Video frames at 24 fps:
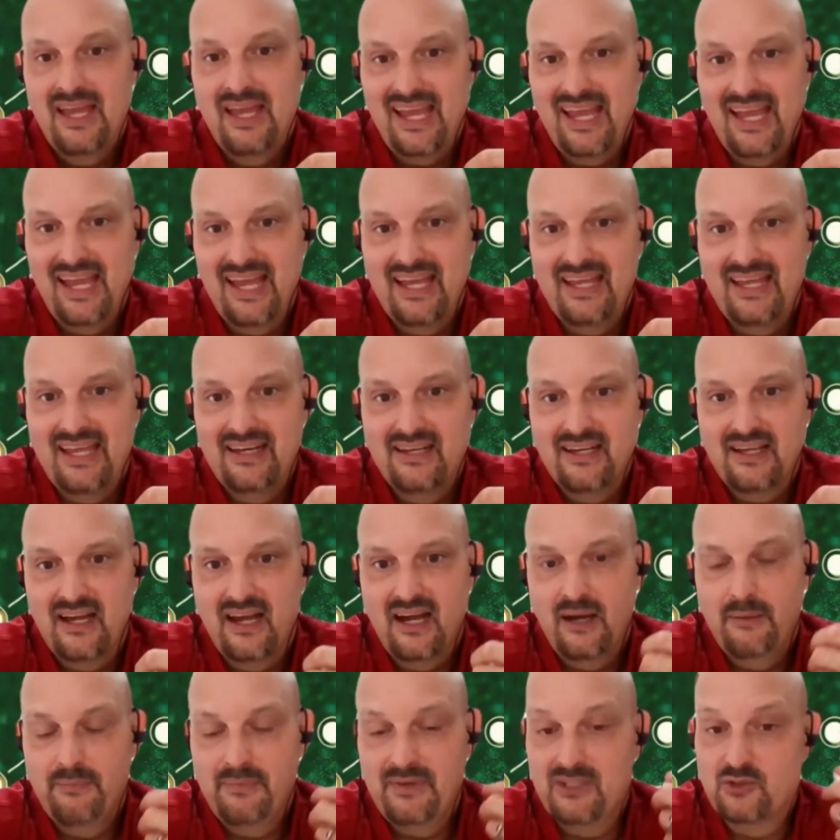
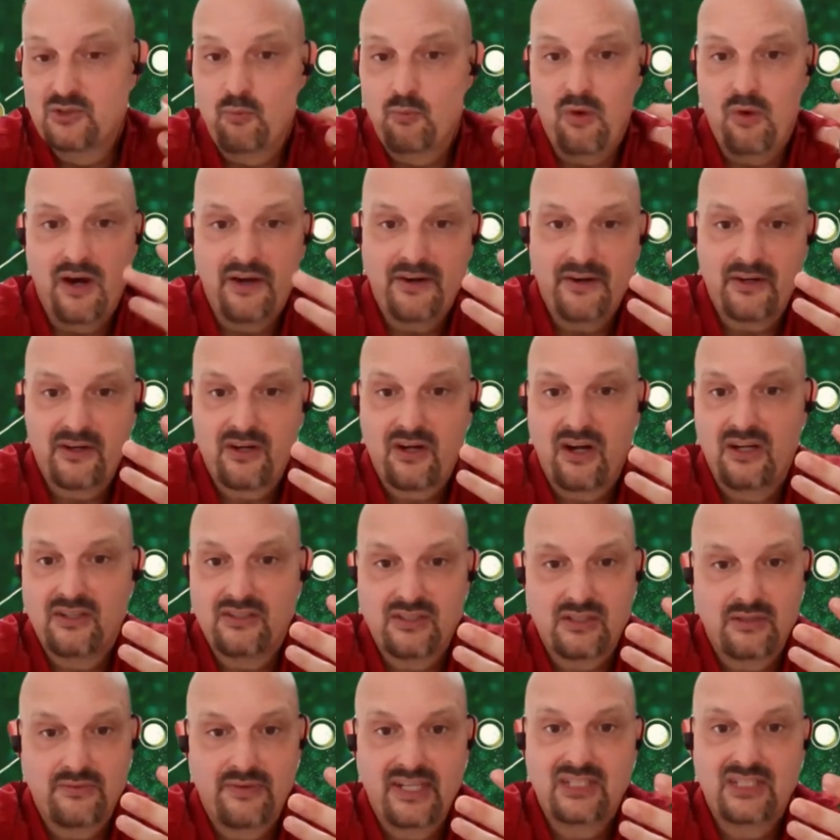And there's water
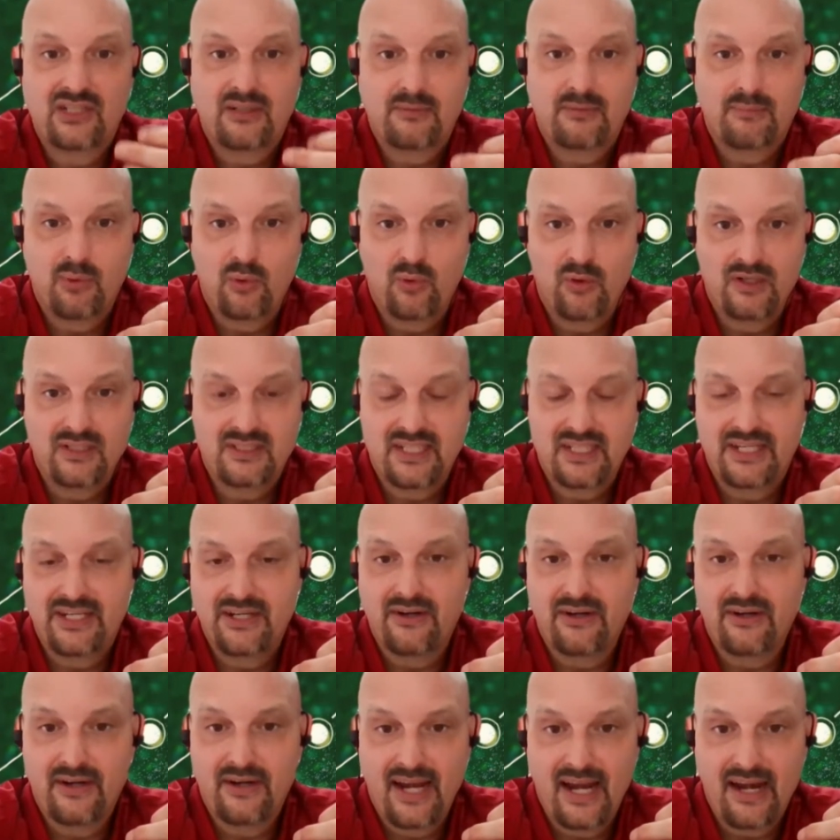conservation boards in
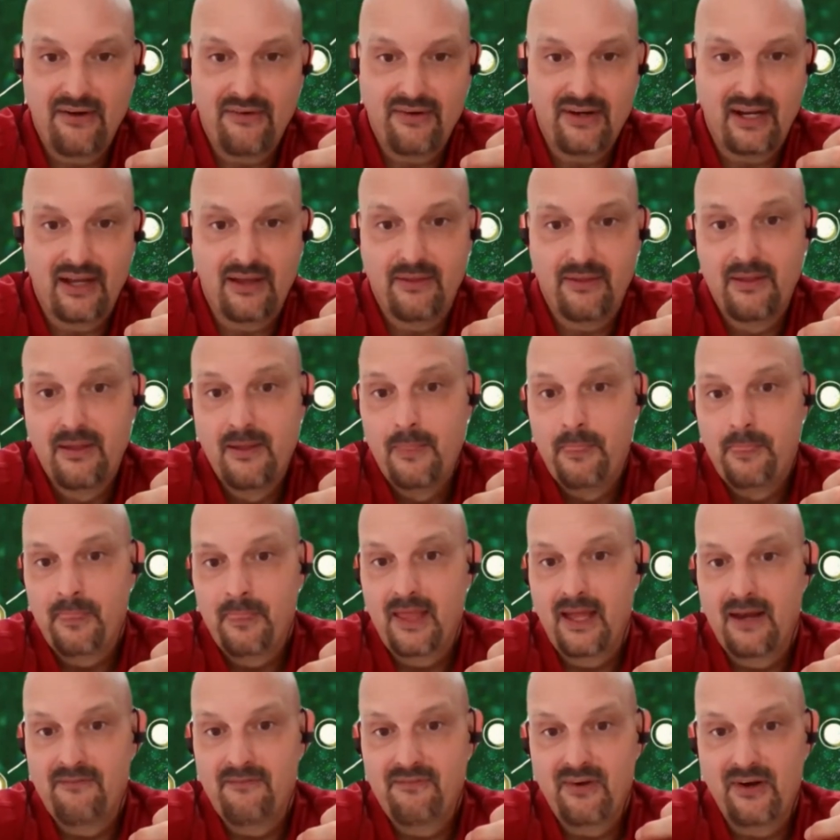your area
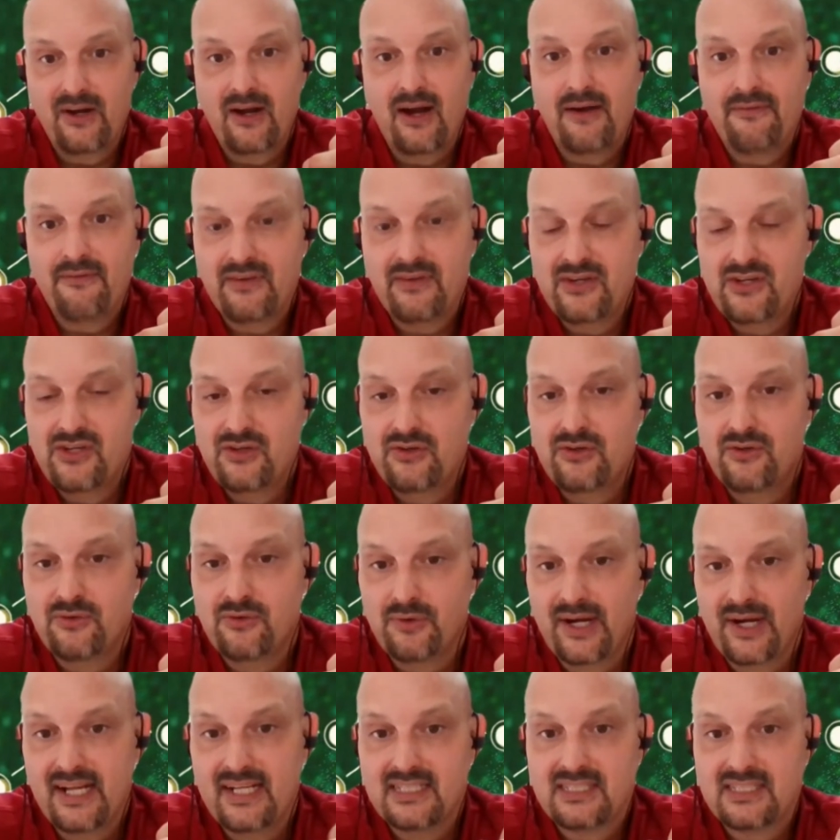that very often do
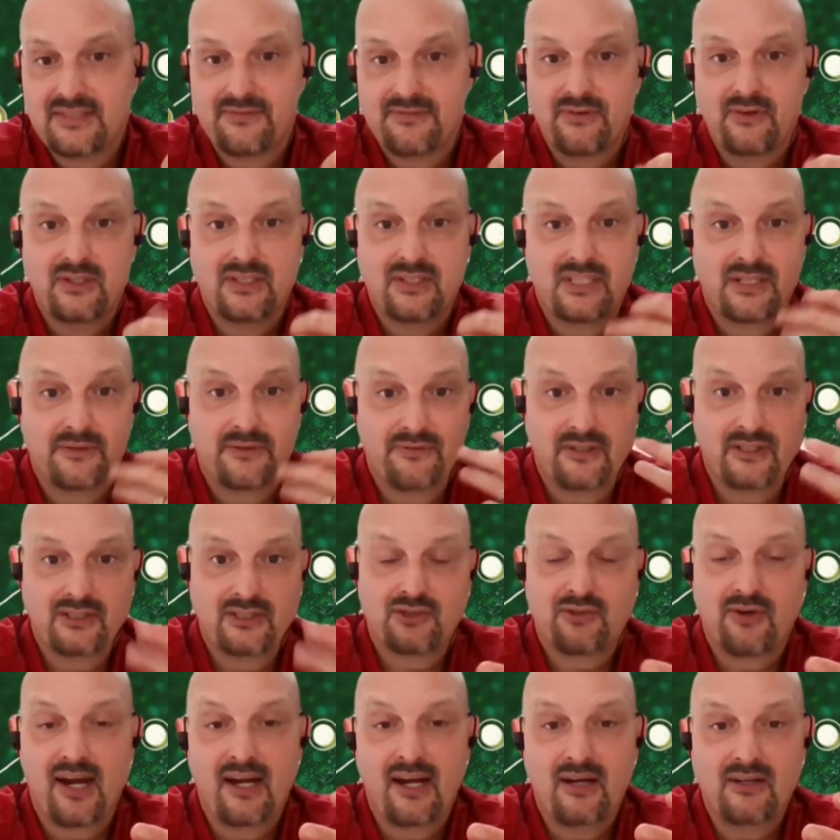grants for different
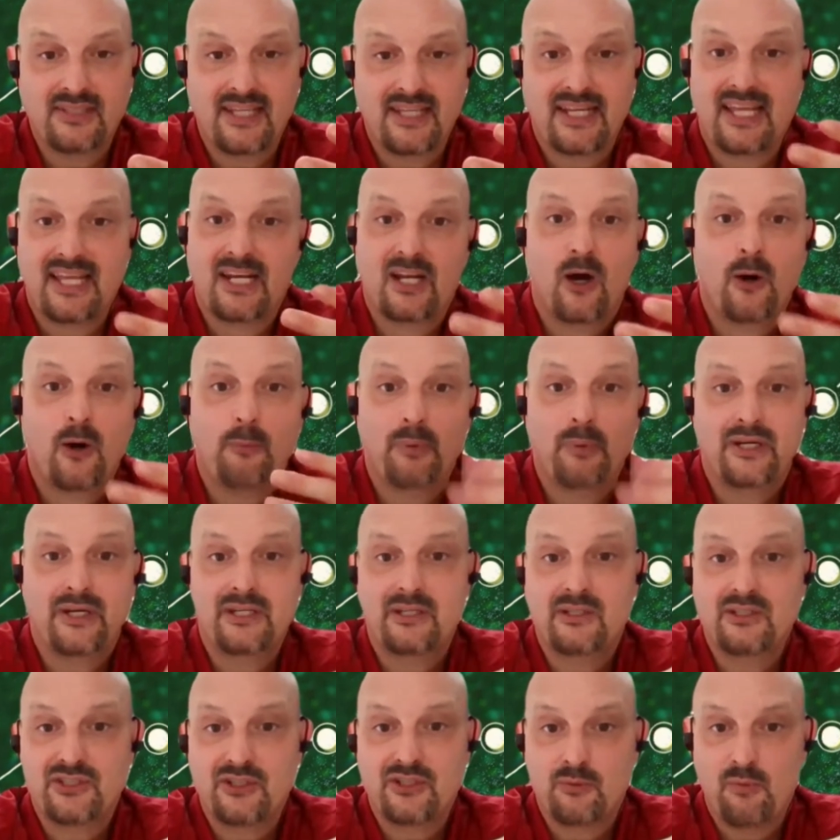trials that can help
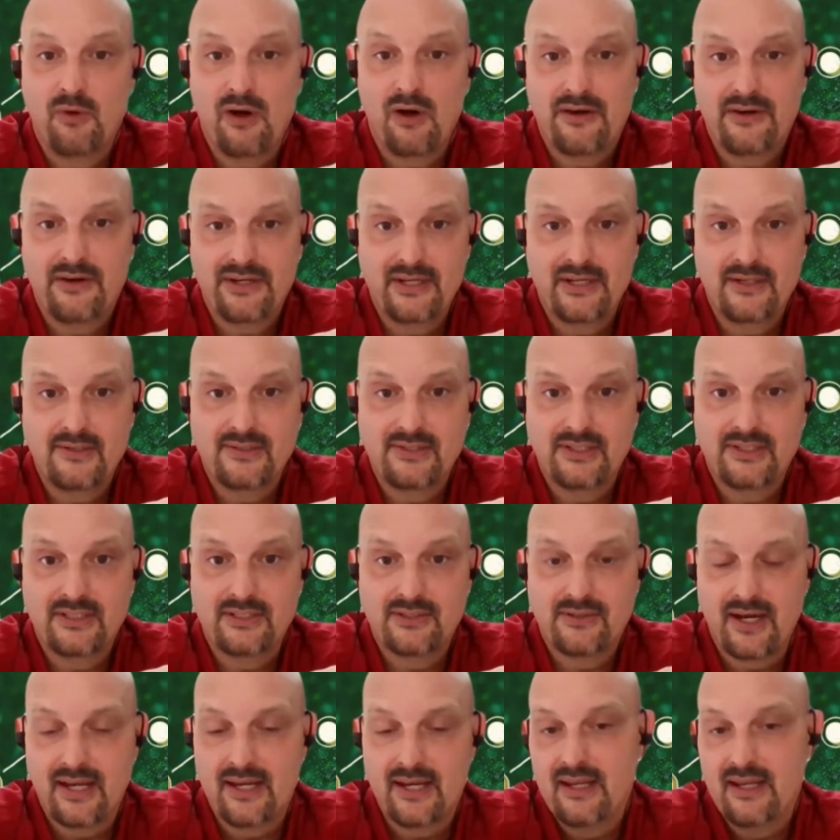reduce your water usage,
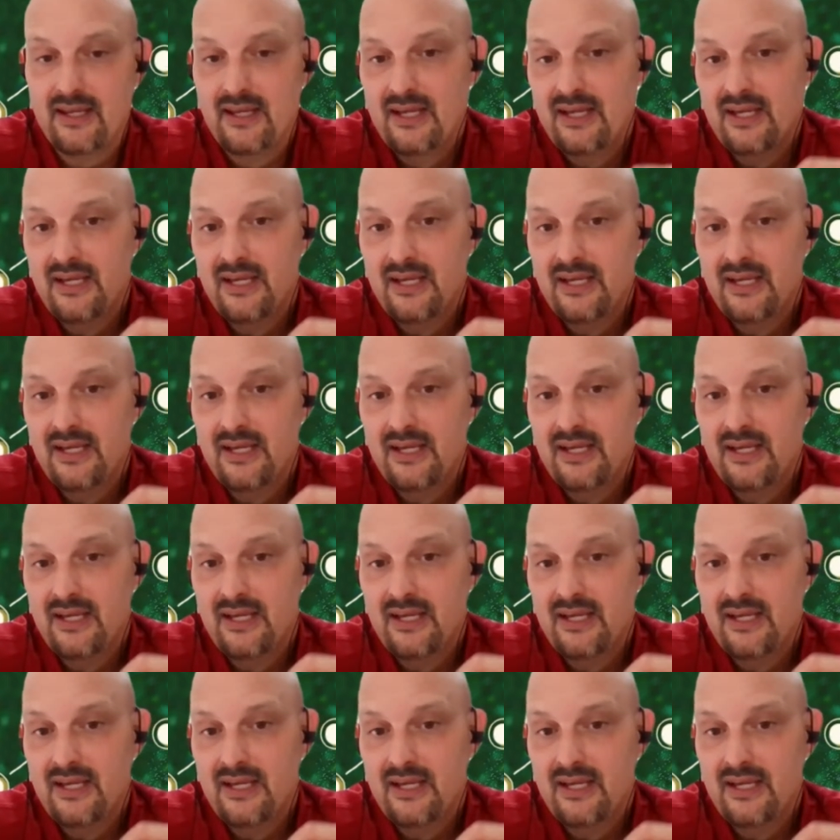right?